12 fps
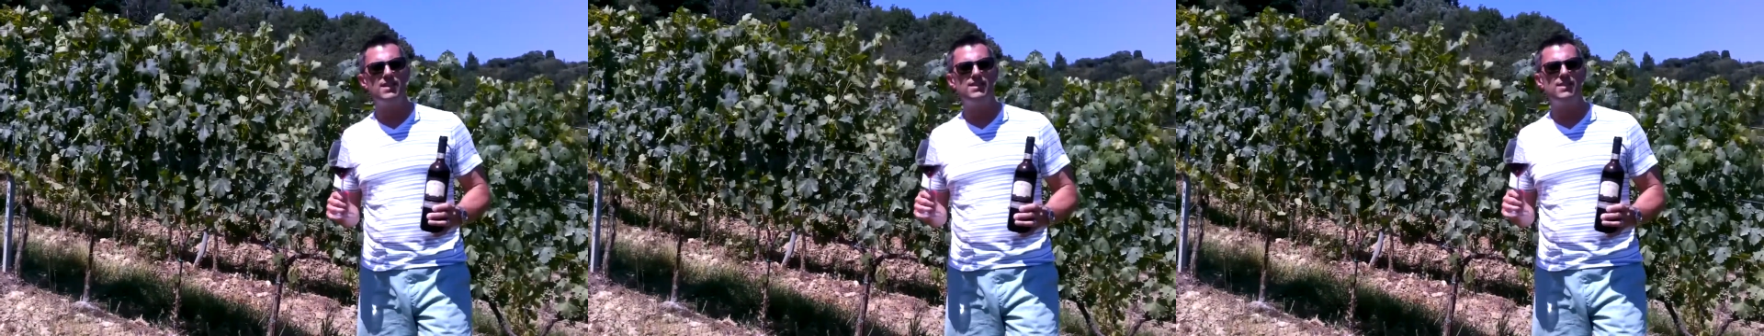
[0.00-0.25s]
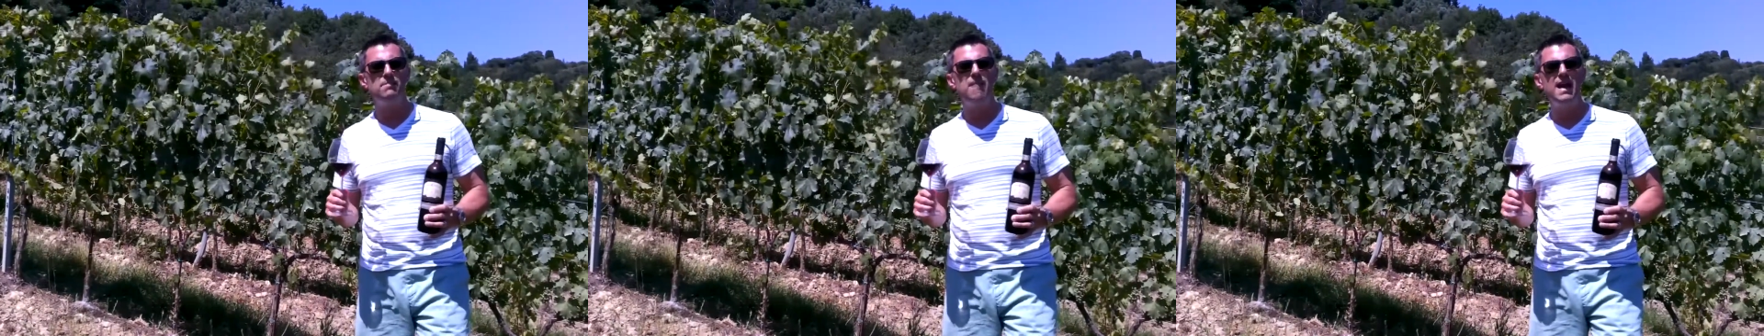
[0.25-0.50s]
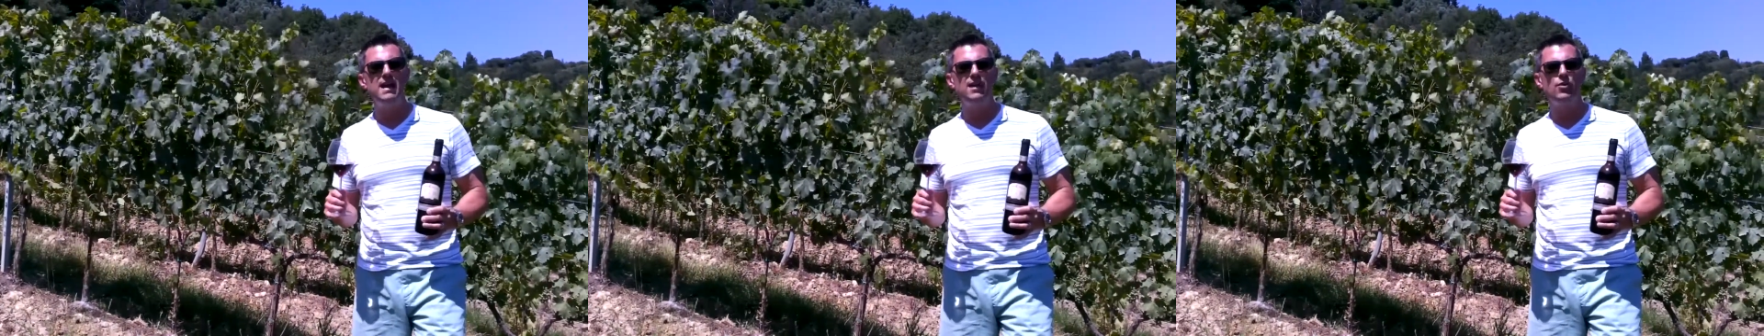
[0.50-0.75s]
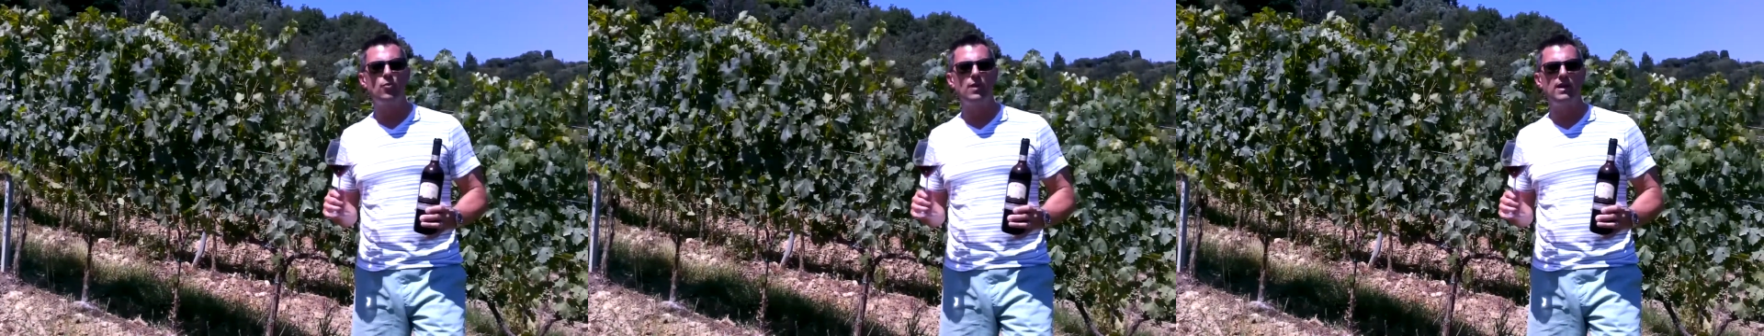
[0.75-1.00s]
is the main
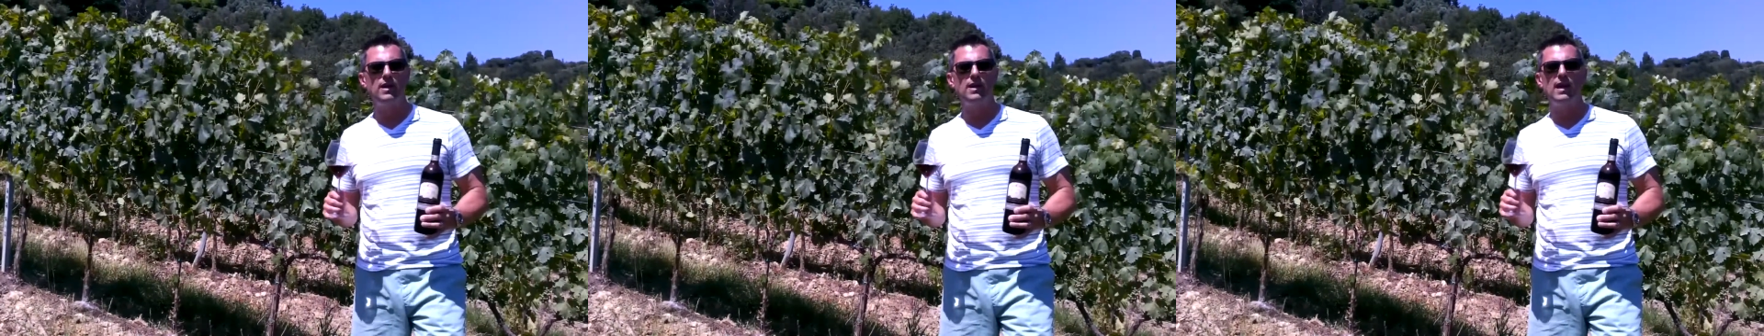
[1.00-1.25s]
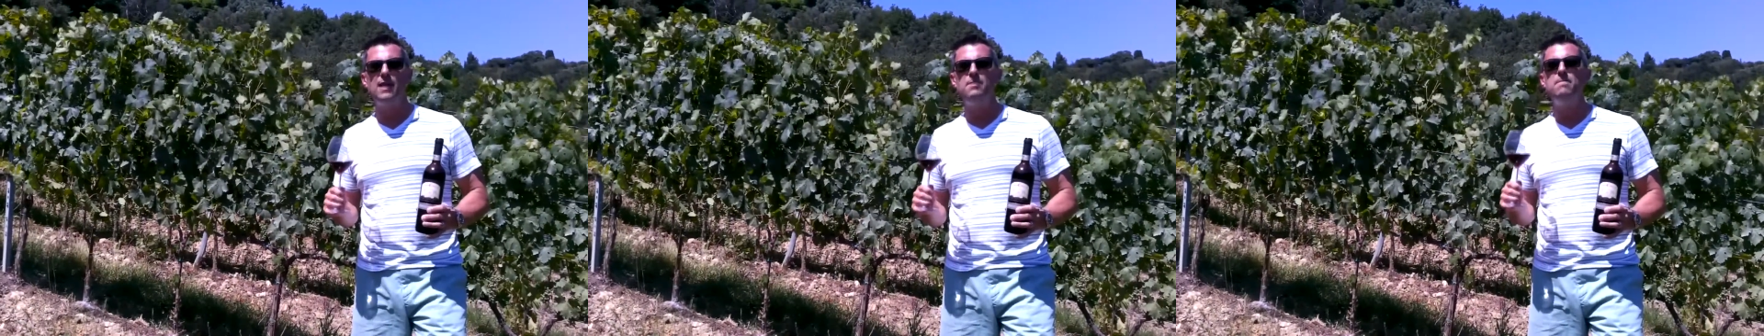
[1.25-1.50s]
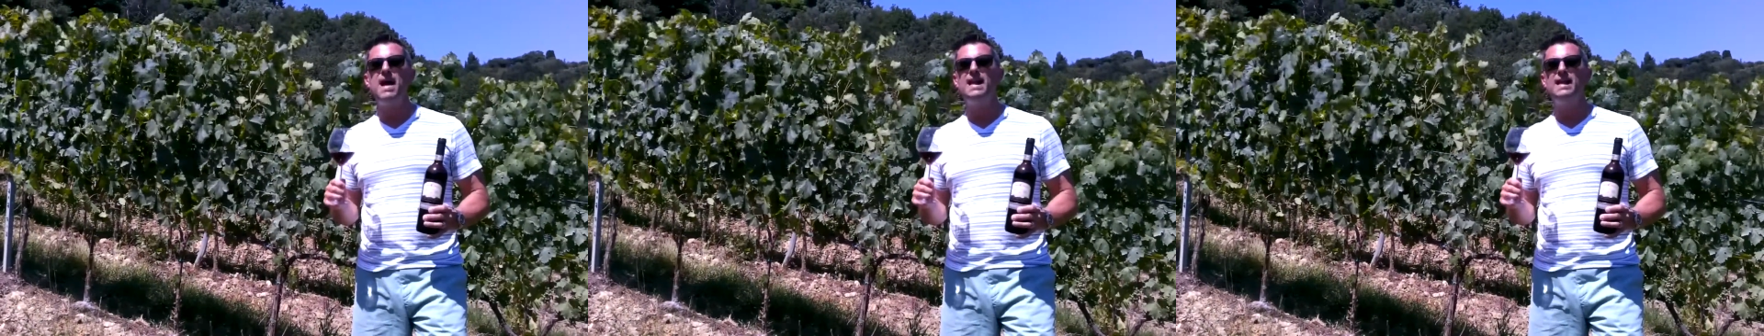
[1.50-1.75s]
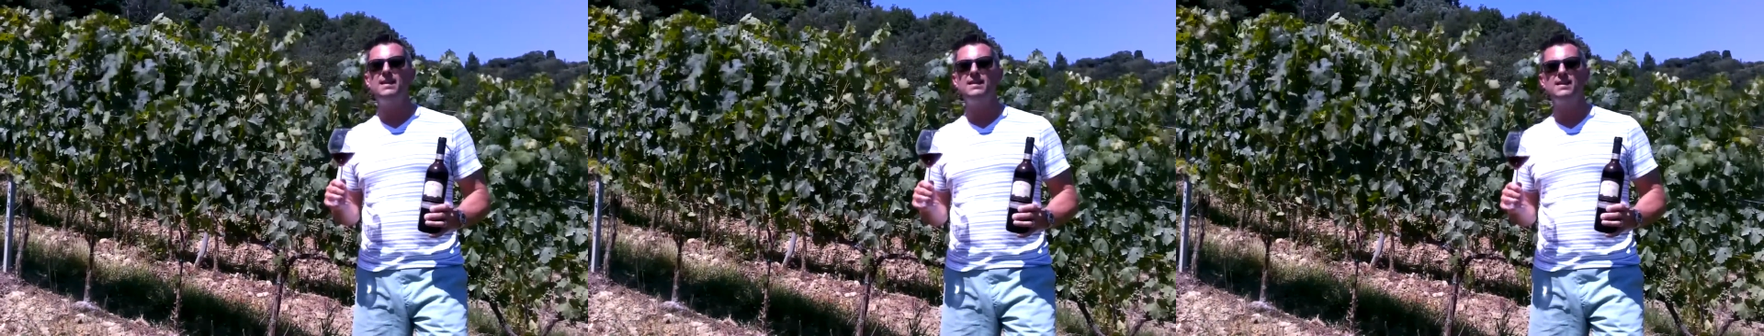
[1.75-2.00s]
ingredient in
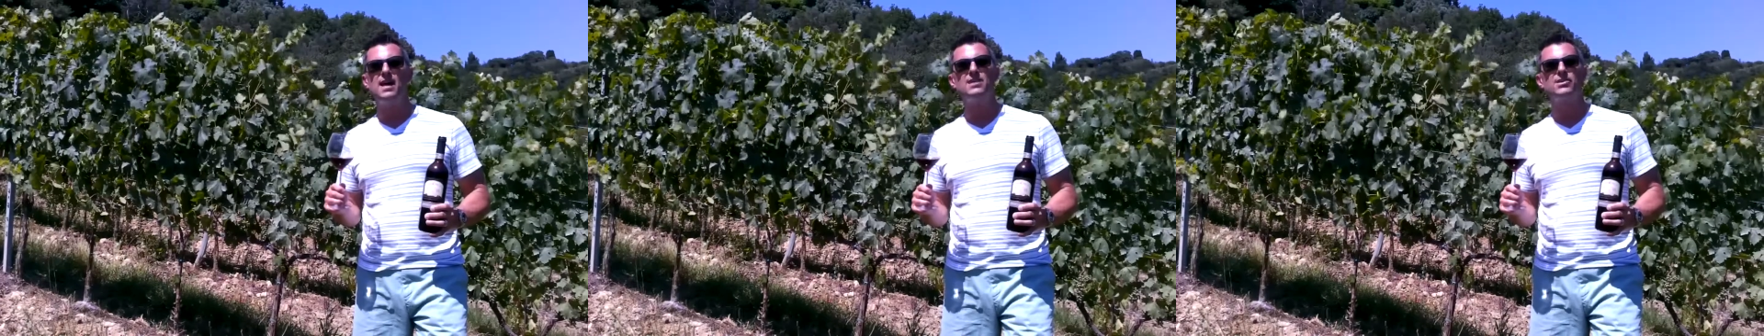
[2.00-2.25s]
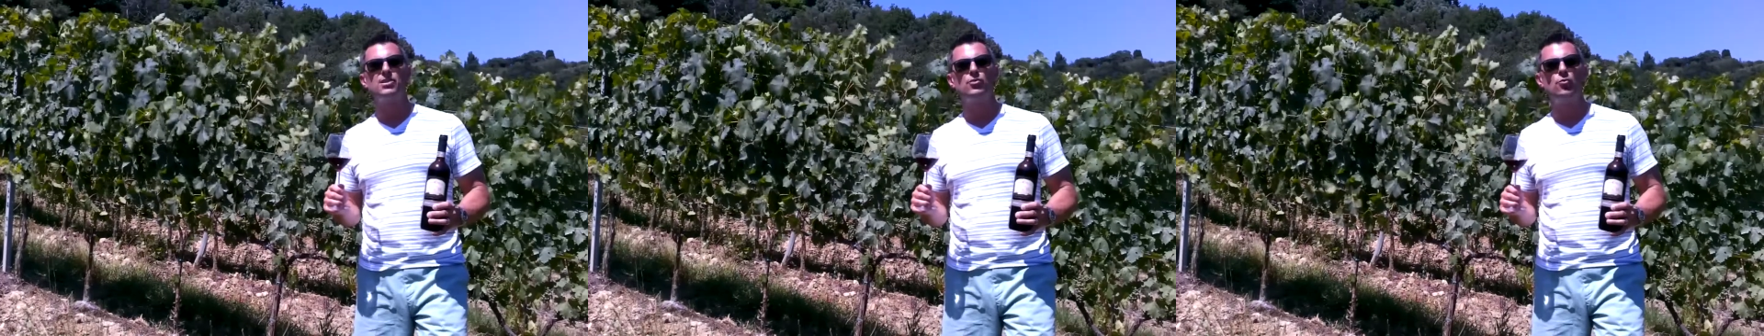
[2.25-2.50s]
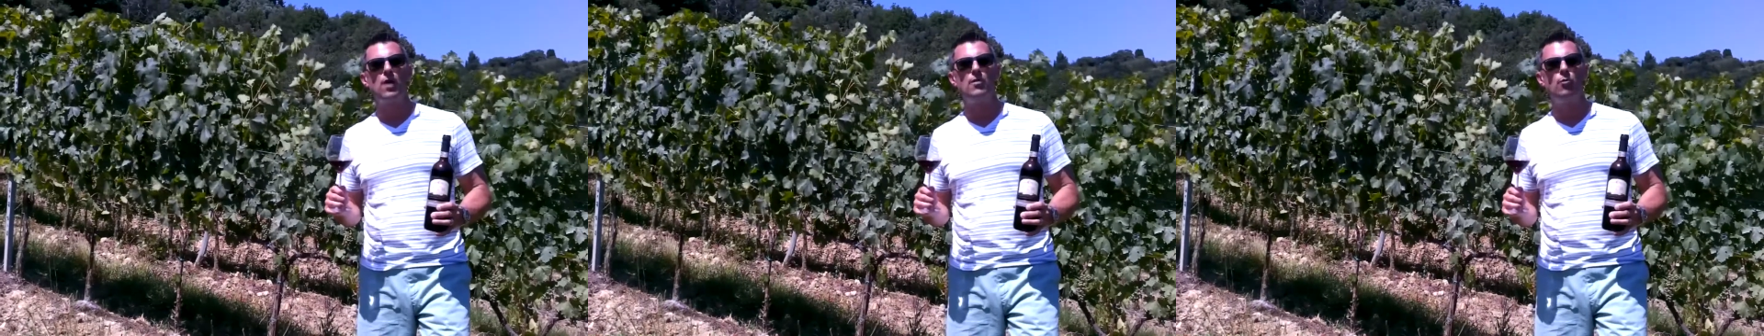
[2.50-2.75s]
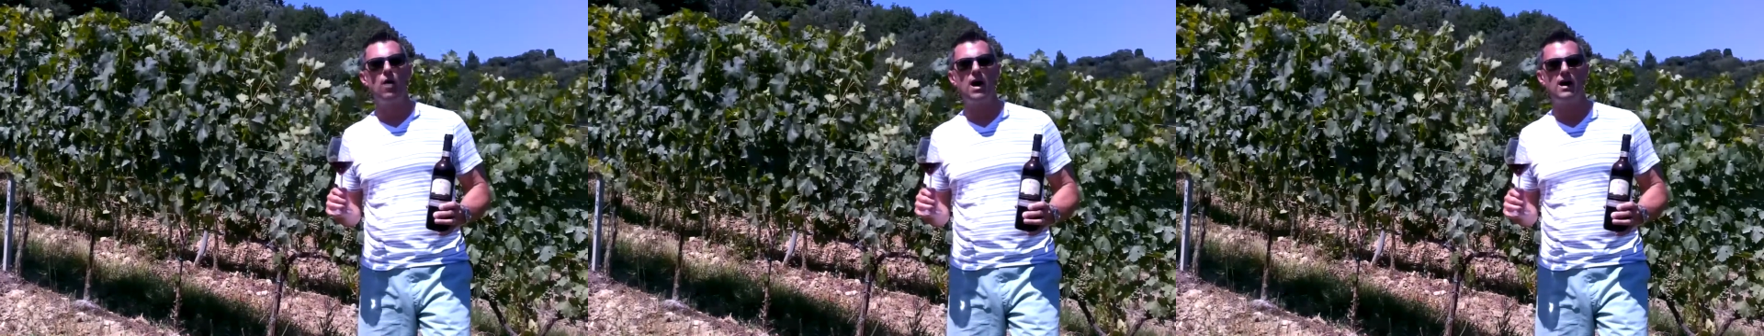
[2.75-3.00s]
many Tuscan
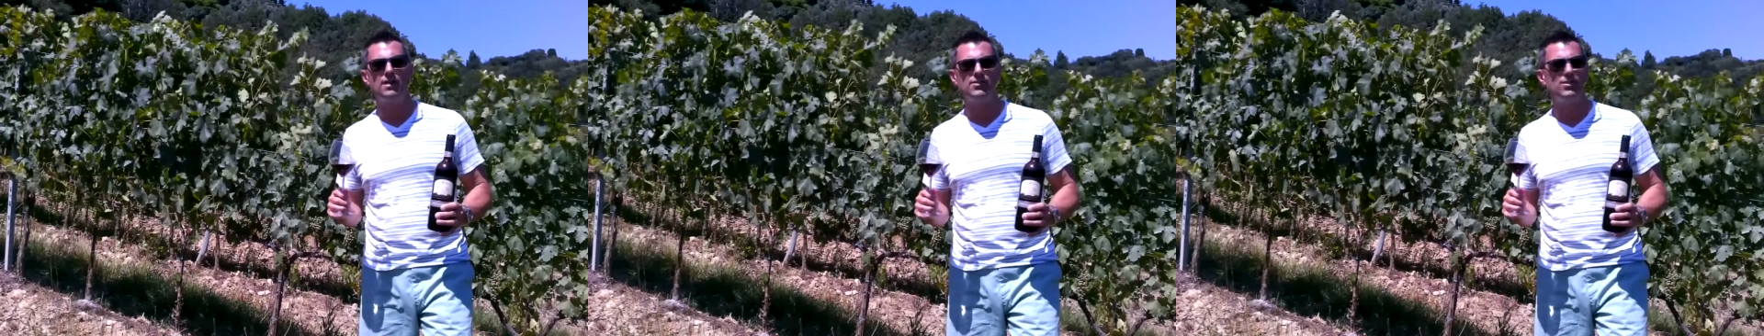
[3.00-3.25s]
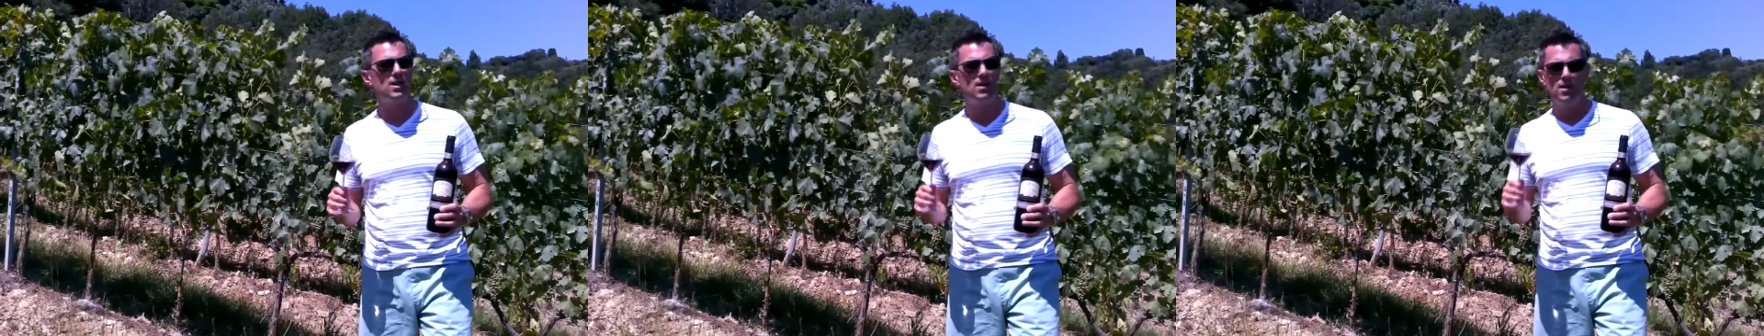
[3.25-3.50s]
red wines